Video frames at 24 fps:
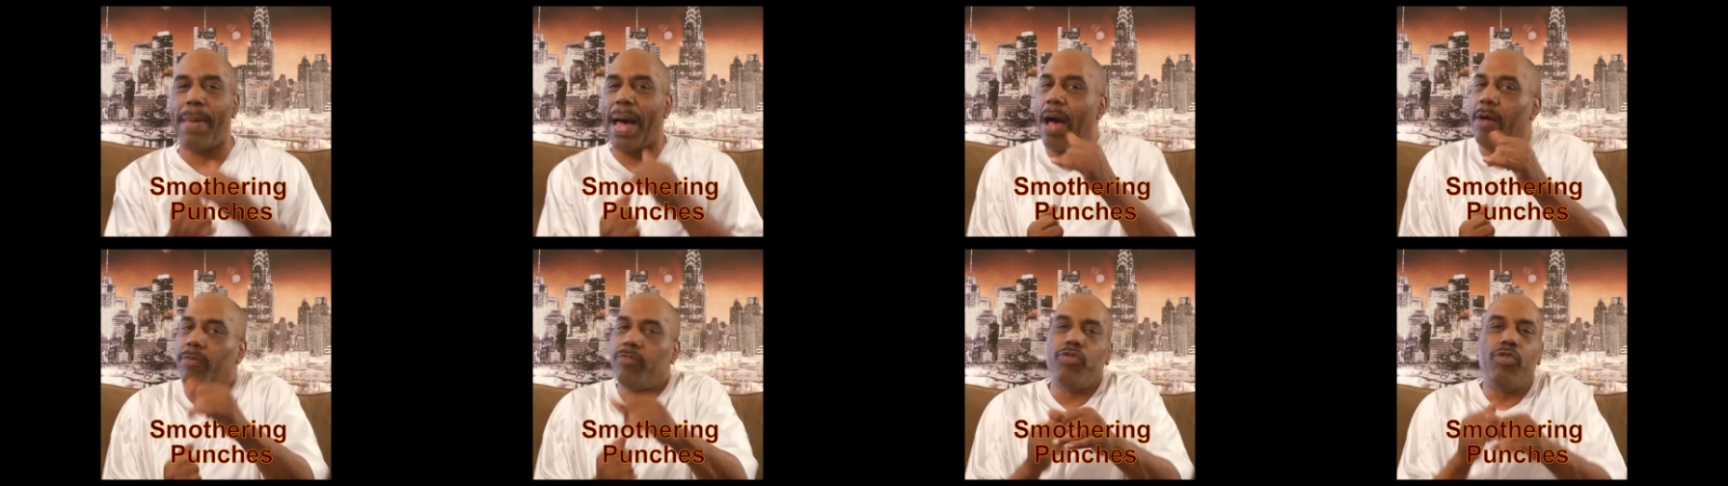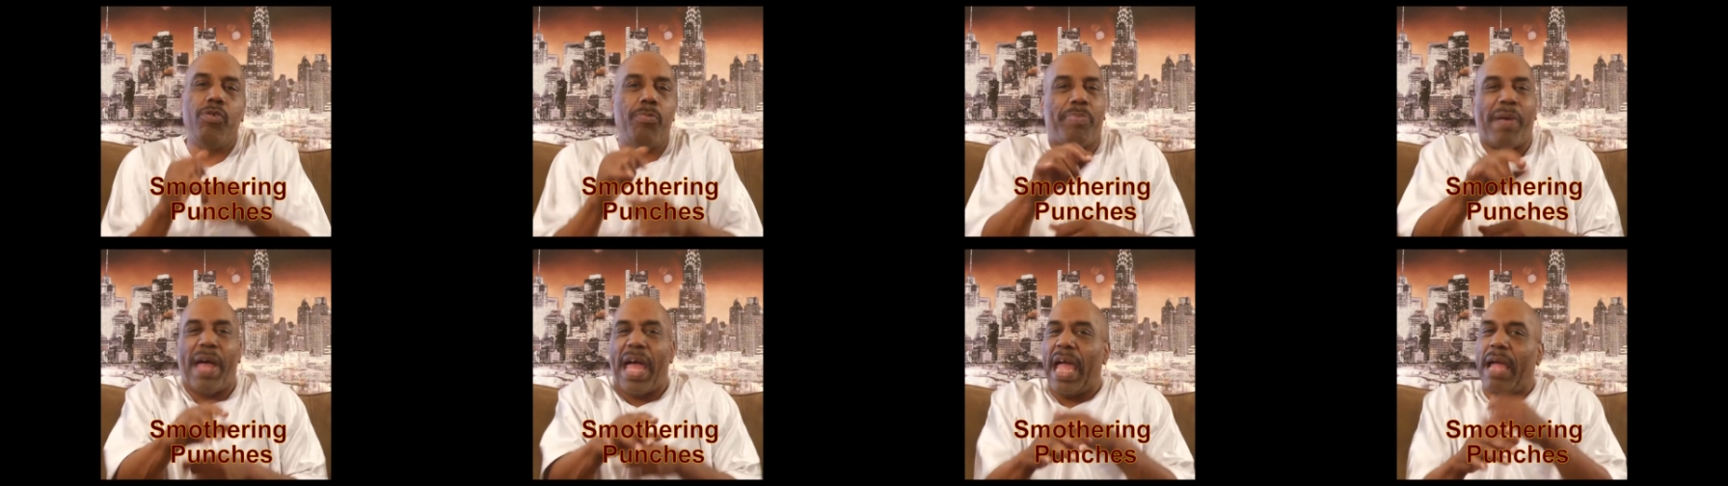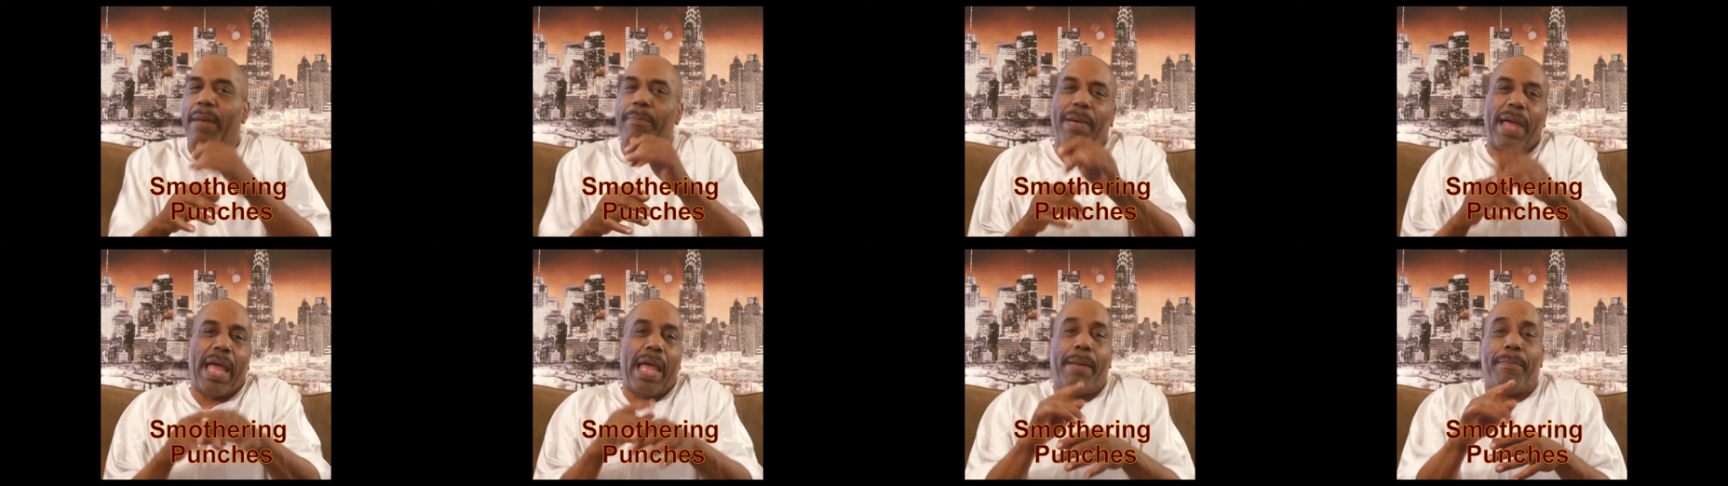out, you
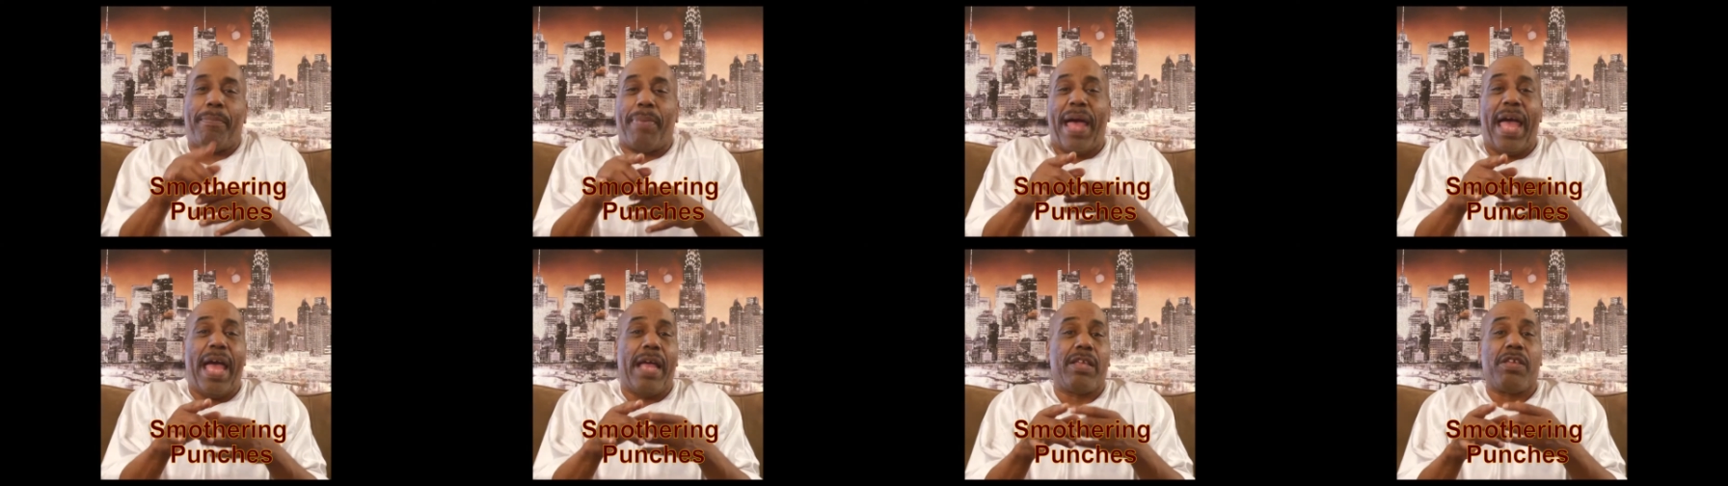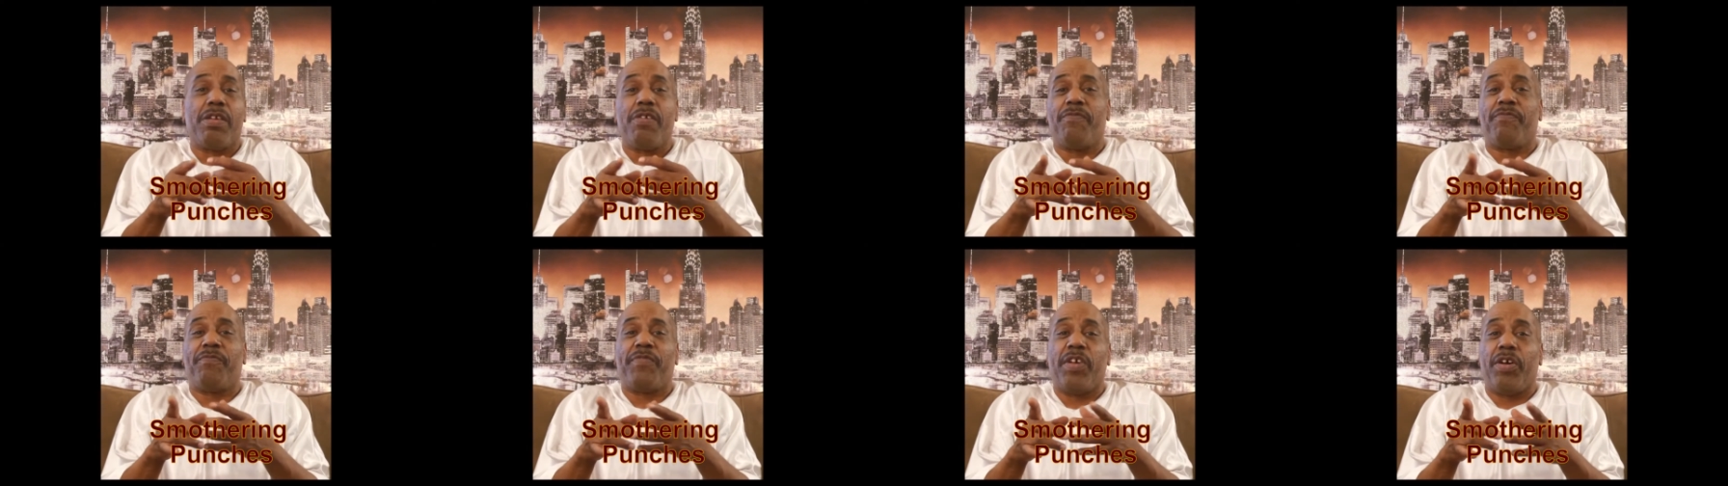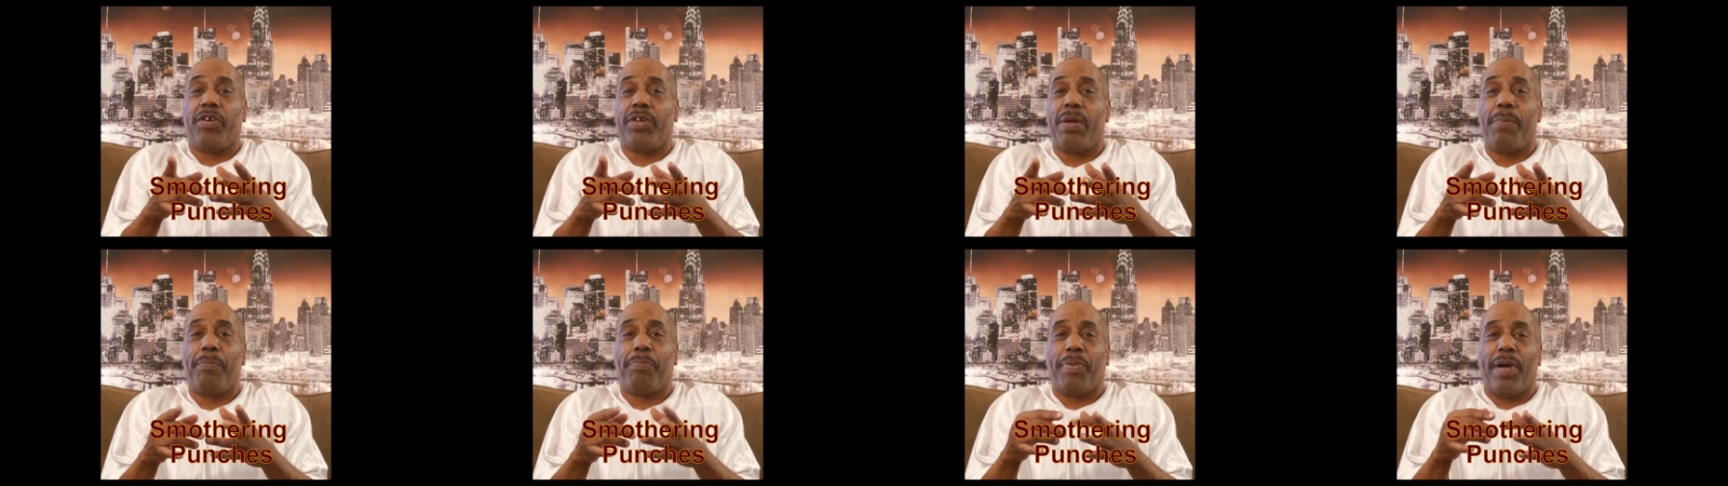bang, bang, bang, you
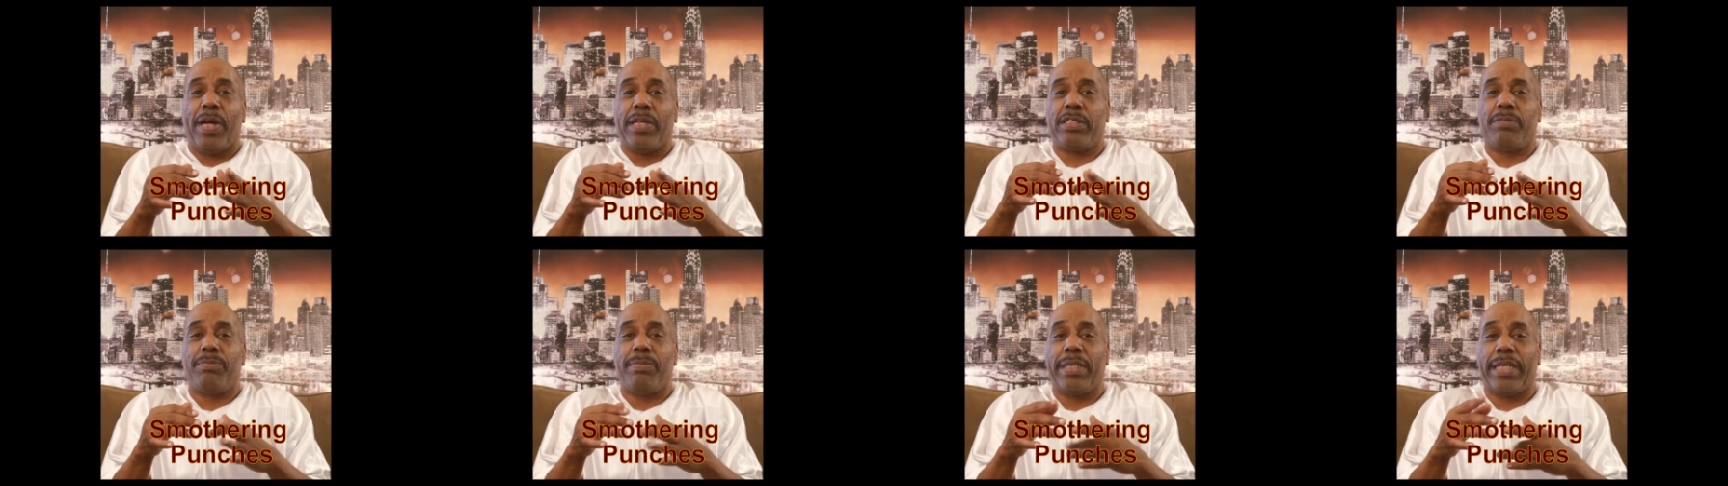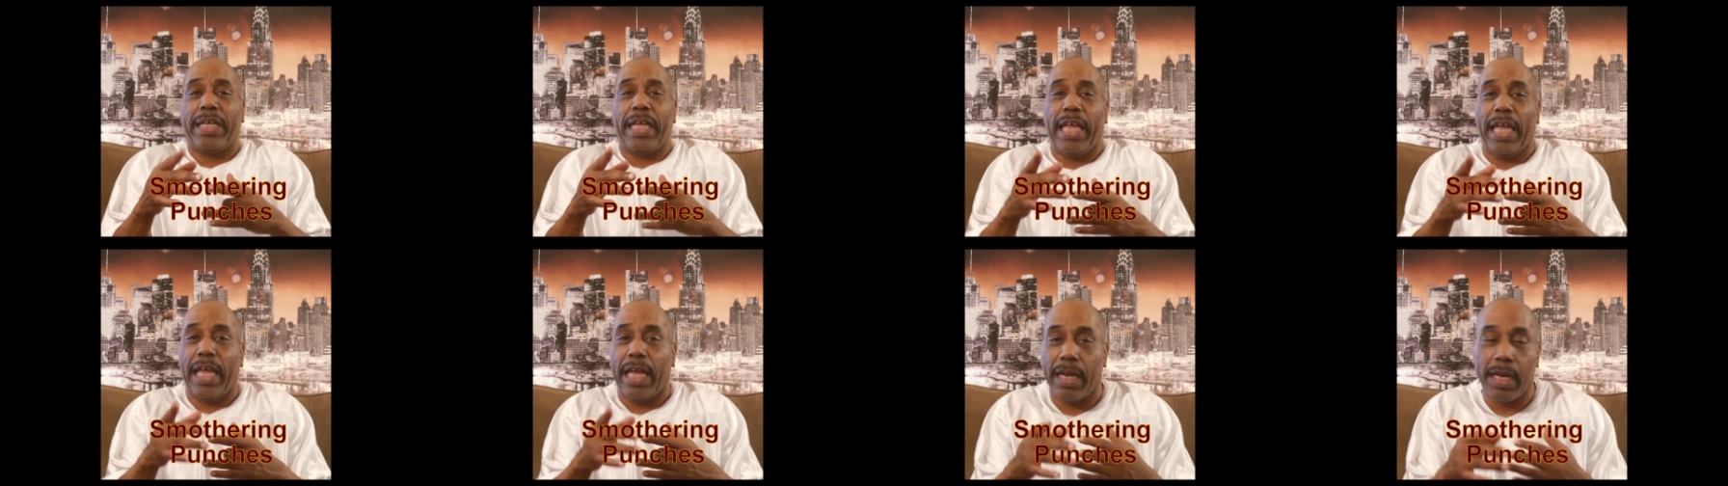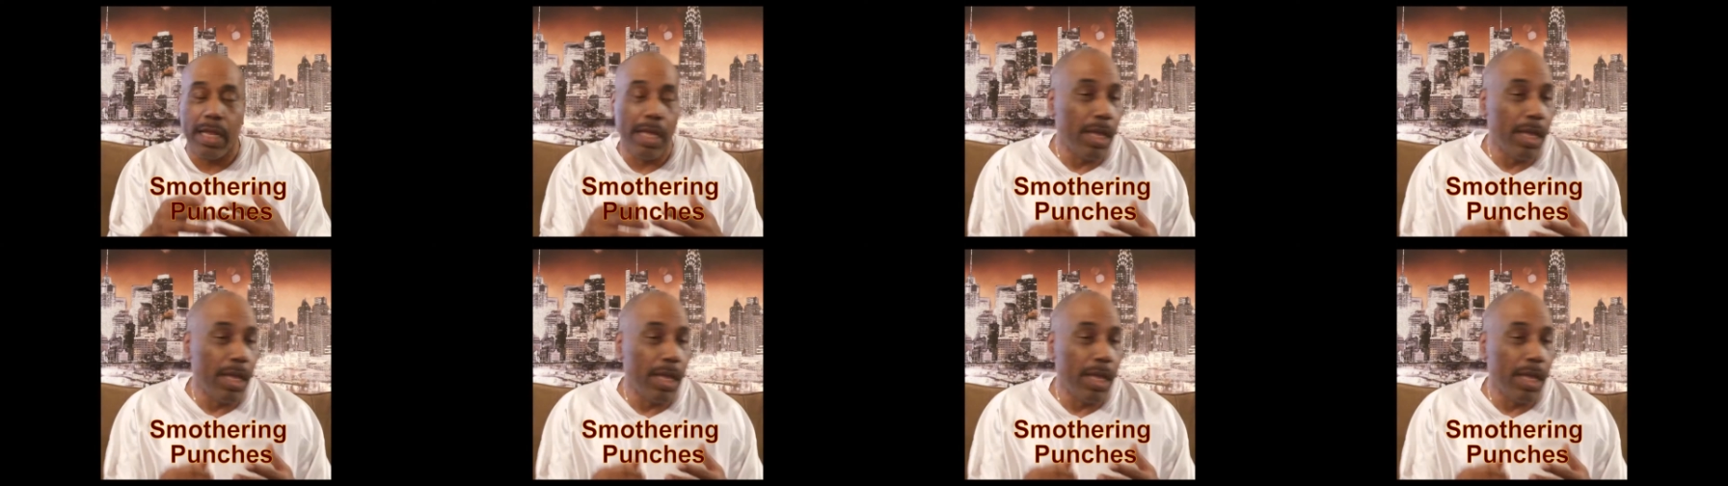feel them punch them again,